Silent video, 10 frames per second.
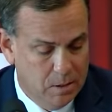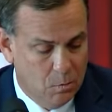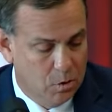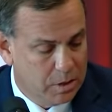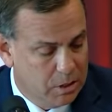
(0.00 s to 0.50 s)

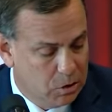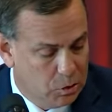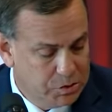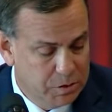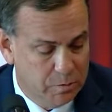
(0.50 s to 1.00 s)
Working
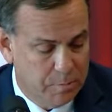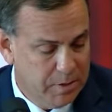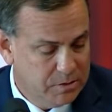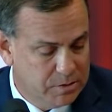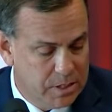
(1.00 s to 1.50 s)
closely with
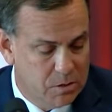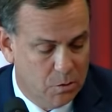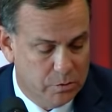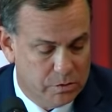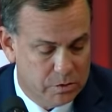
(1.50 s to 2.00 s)
many
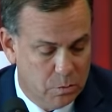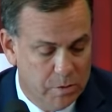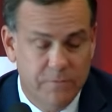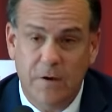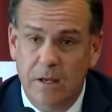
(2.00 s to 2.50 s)
stakeholders,
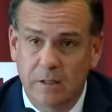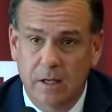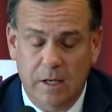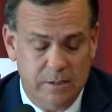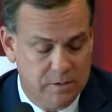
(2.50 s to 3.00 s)
we
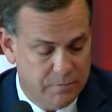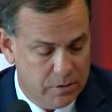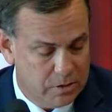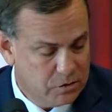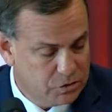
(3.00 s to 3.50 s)
finalized a
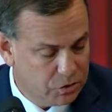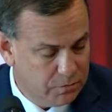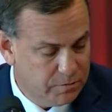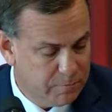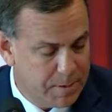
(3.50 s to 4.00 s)
very
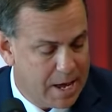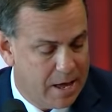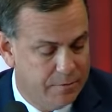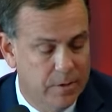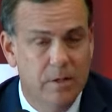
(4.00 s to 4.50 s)
conservative
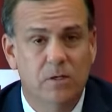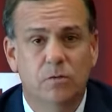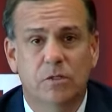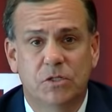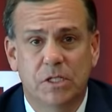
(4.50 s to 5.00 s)
path
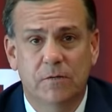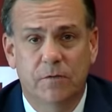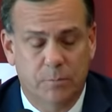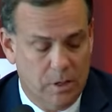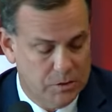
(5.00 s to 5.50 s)
to achieve
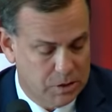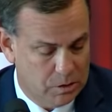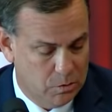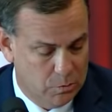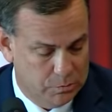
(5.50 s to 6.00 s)
the project
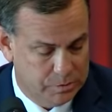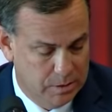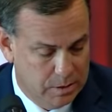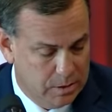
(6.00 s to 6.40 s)
goals.